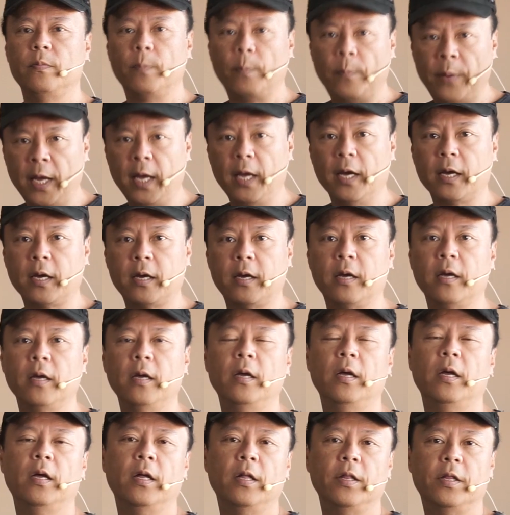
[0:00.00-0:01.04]
pick
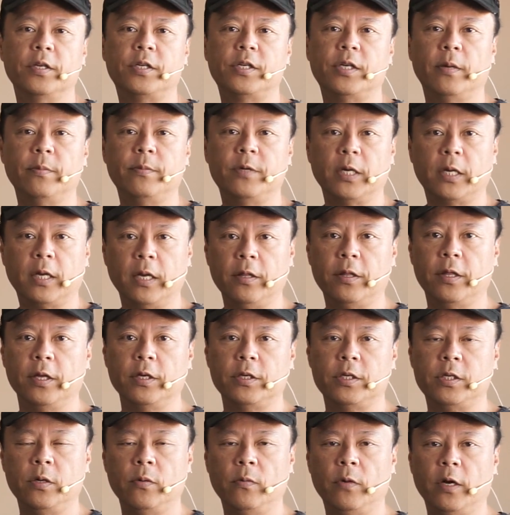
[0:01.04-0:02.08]
the subject it
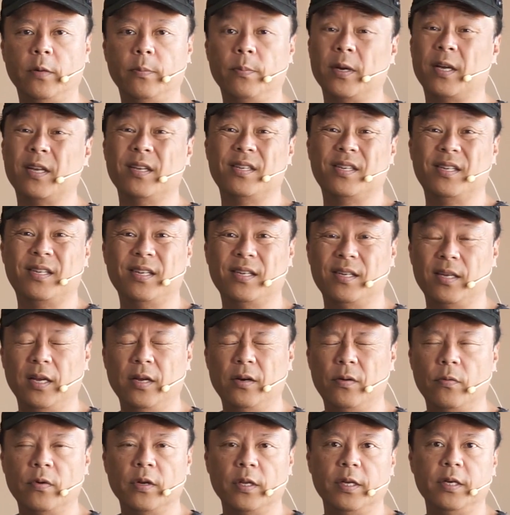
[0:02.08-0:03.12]
thinks you want because it, do, it
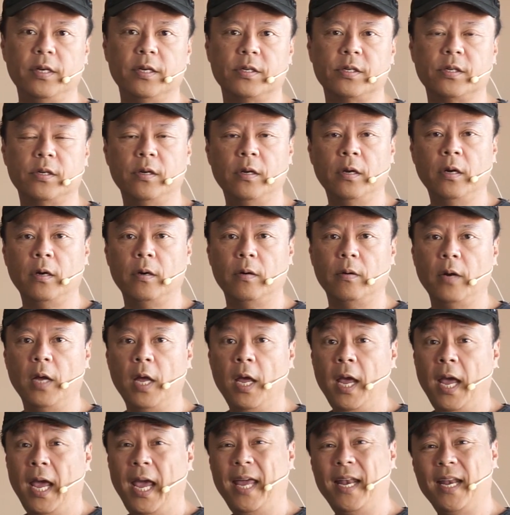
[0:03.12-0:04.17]
really doesn't know.
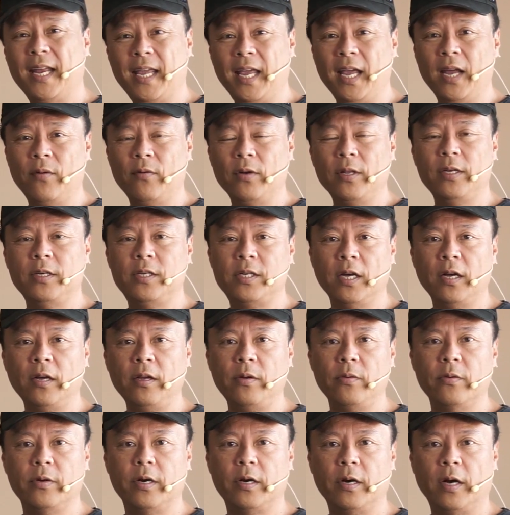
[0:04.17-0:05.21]
And it can't really tell
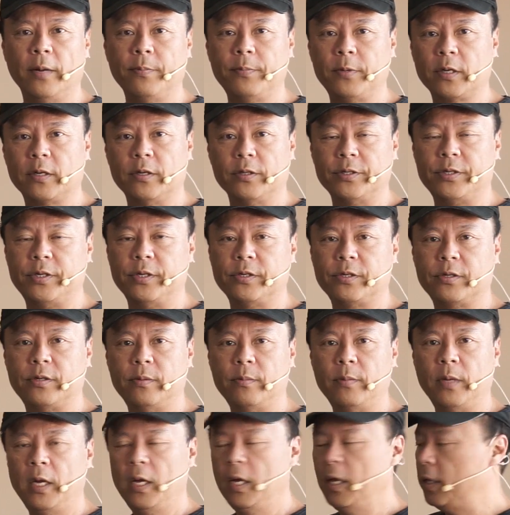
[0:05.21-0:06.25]
you in an optical
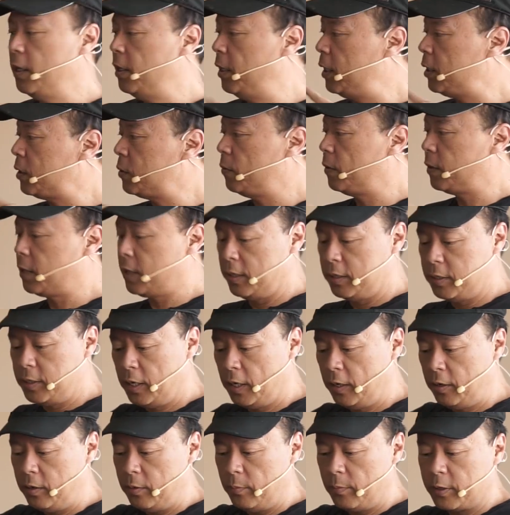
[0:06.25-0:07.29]
system. This one can
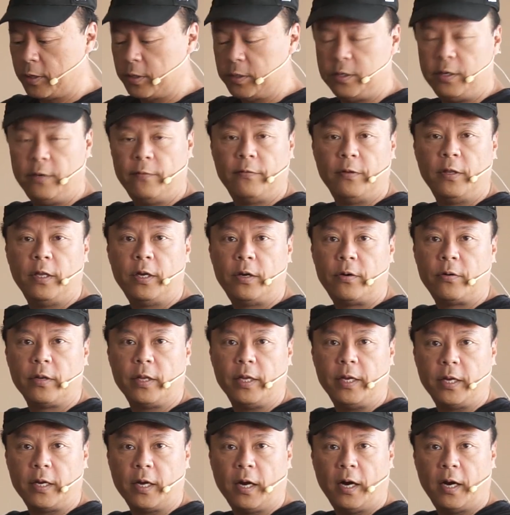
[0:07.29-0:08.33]
tell you because you've
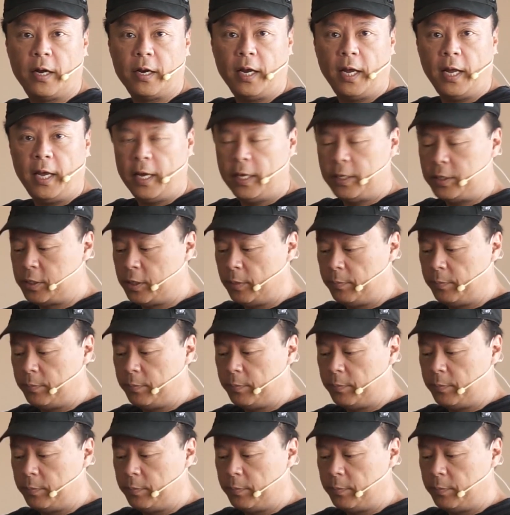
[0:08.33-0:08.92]
literally got a heads